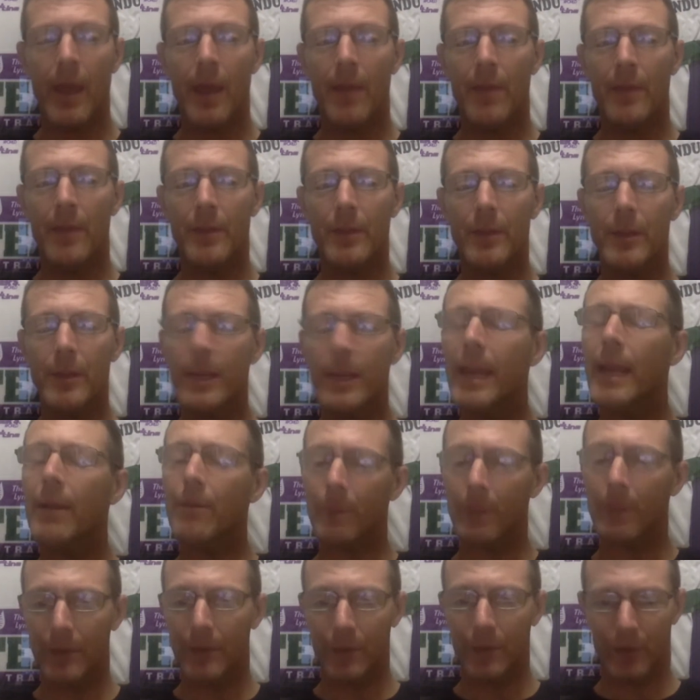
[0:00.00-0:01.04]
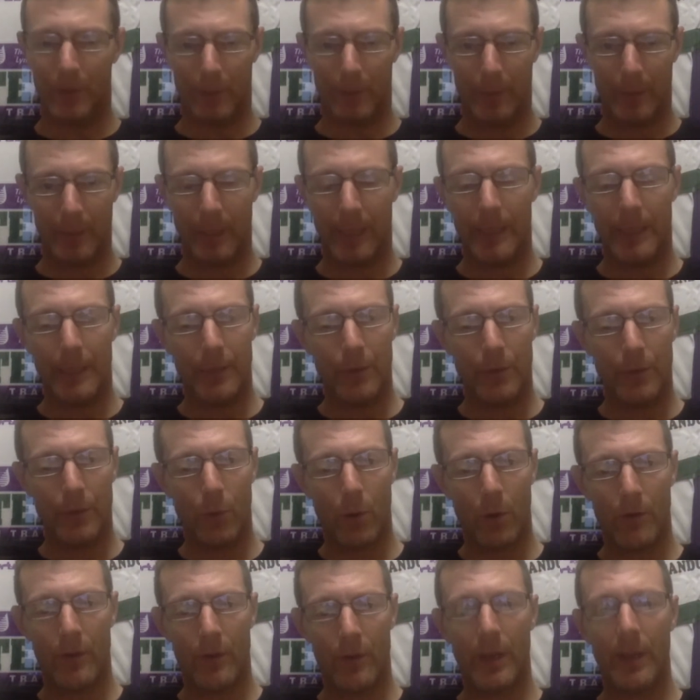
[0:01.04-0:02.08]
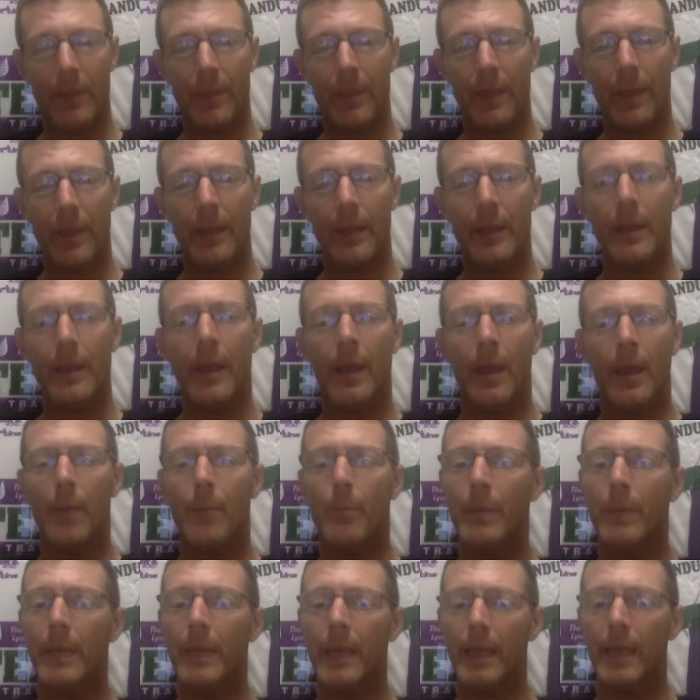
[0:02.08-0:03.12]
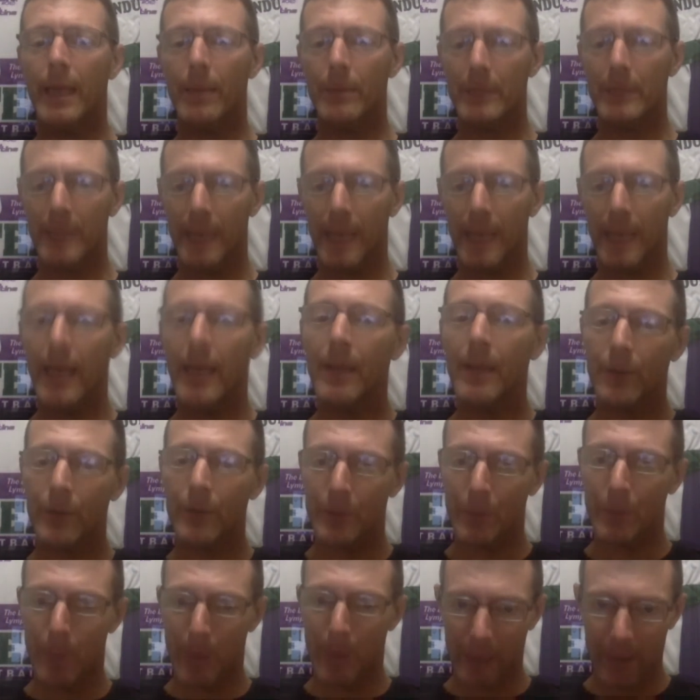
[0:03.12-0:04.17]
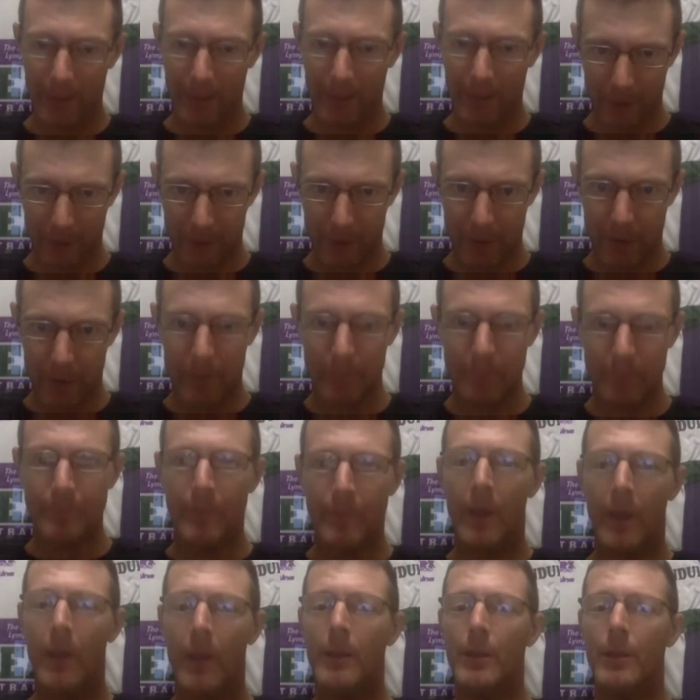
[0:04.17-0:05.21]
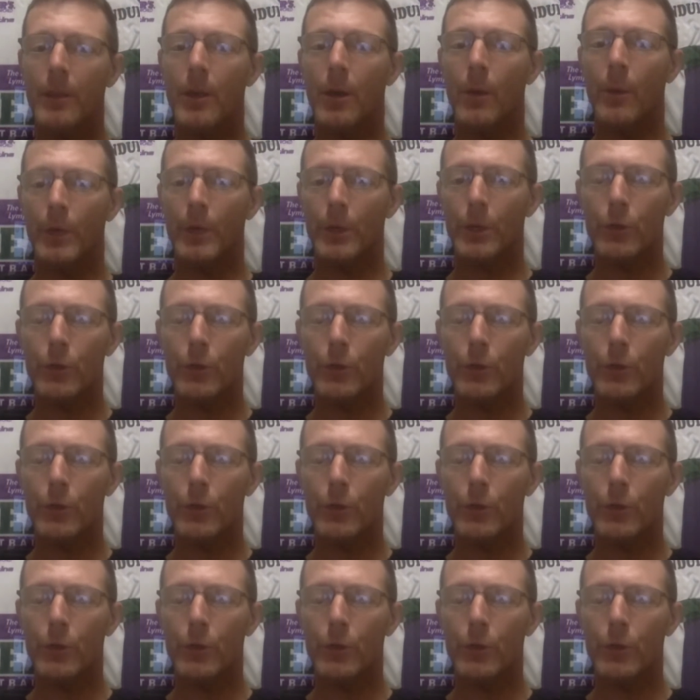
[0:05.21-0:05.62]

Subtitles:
that you can't really simulate indoors. And I think being able to handle your bicycle, in